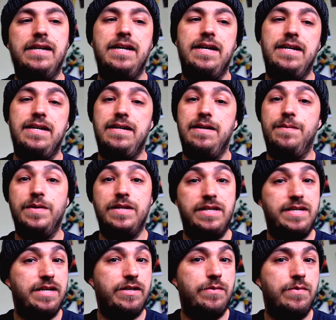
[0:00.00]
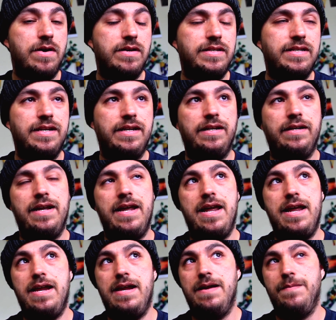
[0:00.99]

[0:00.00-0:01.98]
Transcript: Hey, I'm going to take you hunting. Hey,